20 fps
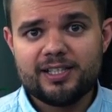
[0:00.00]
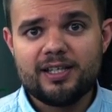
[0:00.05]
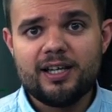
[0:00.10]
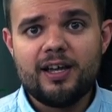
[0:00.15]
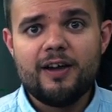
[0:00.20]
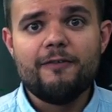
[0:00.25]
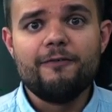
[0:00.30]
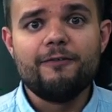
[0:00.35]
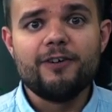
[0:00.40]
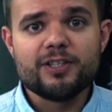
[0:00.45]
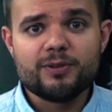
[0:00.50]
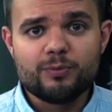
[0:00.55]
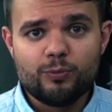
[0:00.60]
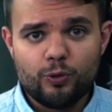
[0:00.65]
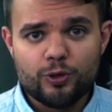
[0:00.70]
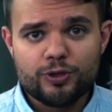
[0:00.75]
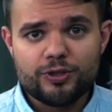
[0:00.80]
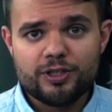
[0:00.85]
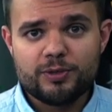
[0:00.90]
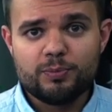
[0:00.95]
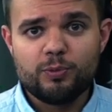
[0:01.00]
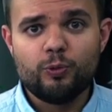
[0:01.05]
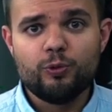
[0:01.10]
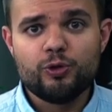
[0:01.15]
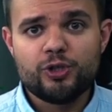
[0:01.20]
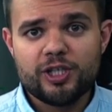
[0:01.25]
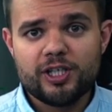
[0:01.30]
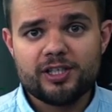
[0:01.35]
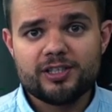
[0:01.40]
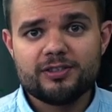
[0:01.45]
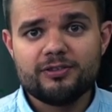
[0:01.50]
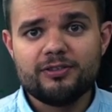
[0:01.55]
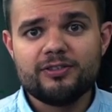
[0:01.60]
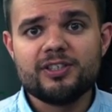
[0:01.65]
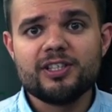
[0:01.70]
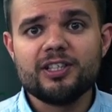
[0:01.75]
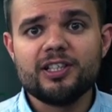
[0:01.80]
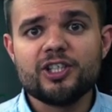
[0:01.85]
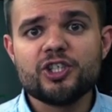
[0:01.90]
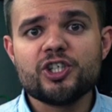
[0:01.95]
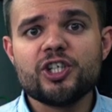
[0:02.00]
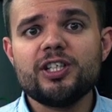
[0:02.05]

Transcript: You have the opportunity to take part